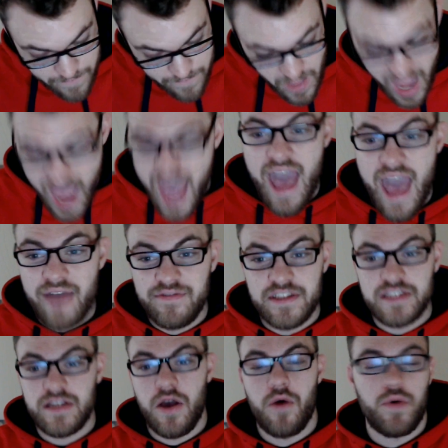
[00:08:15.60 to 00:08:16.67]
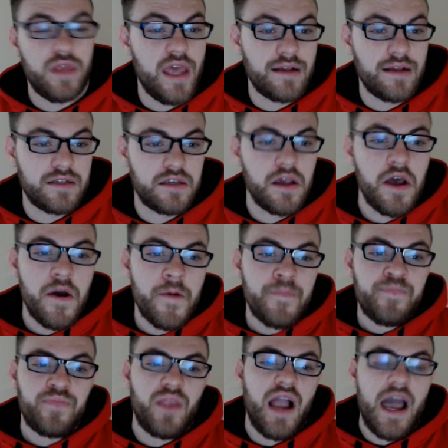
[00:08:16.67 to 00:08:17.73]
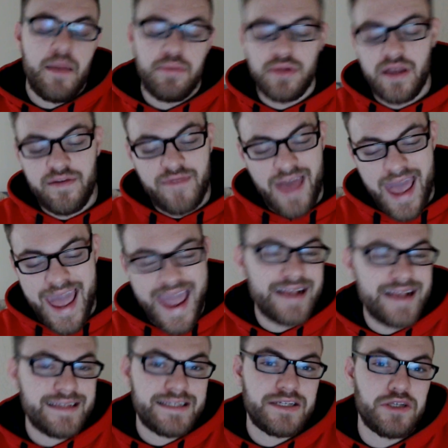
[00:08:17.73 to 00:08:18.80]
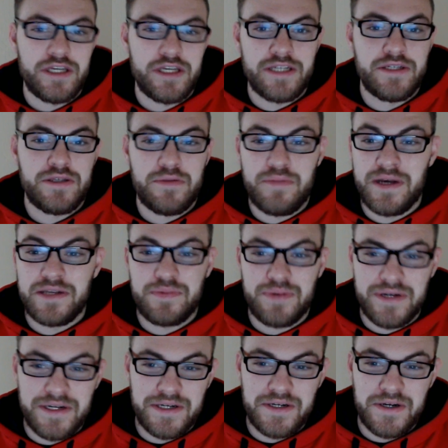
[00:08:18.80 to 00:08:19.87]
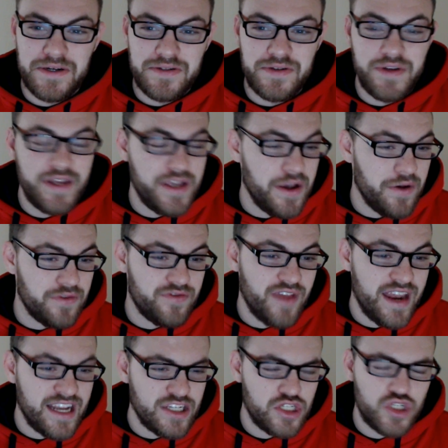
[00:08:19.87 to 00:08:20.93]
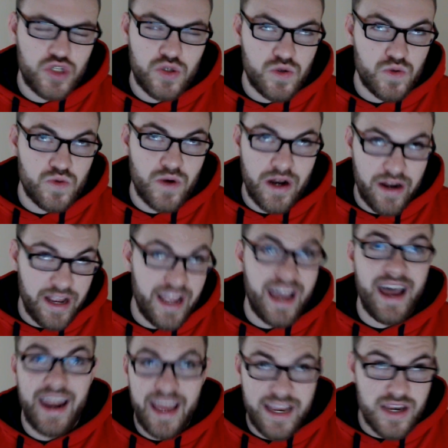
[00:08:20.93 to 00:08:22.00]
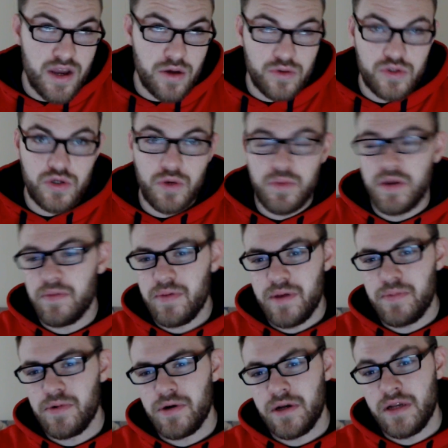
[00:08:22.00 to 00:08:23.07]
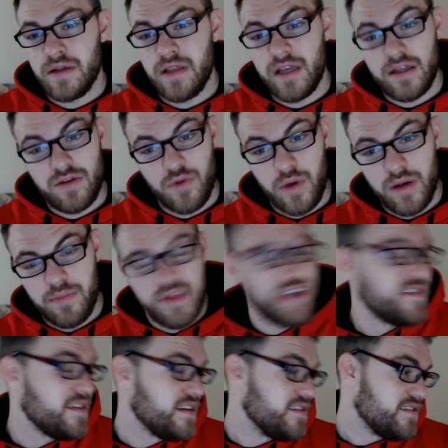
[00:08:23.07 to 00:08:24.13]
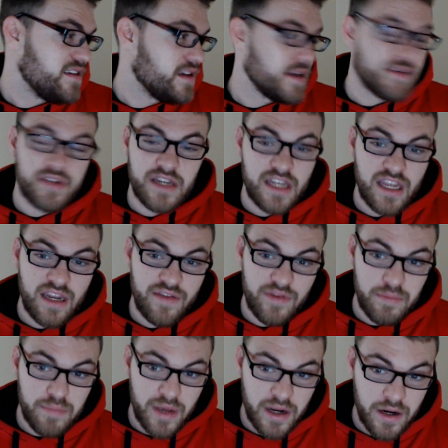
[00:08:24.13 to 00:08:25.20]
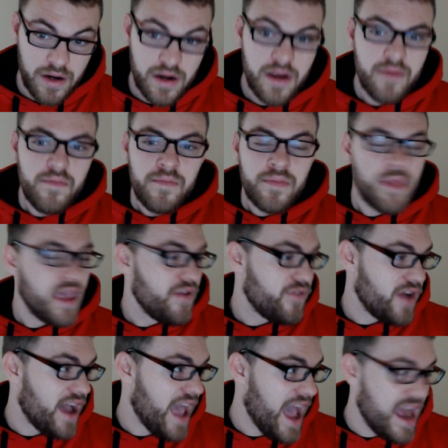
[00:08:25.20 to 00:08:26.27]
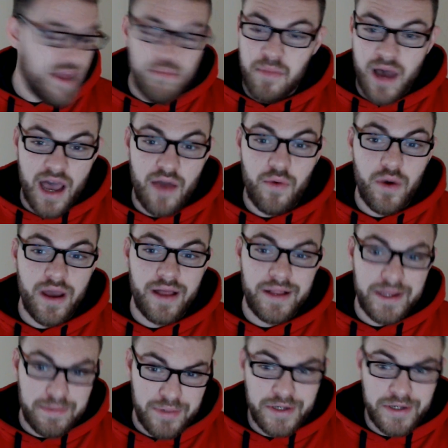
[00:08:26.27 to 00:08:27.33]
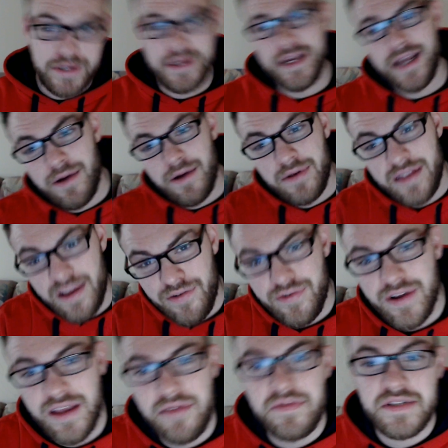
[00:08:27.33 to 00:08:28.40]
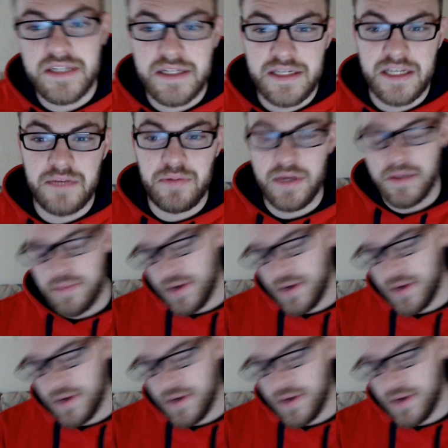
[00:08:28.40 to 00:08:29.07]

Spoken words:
I have to go with Aches. I believe Aches is the best player in Call of Duty Ghosts, and I swear to God, I know so many people are gonna like tweet him this, and his ego is gonna get even bigger. If I had it my way, like Burger King, I would definitely give it to TP.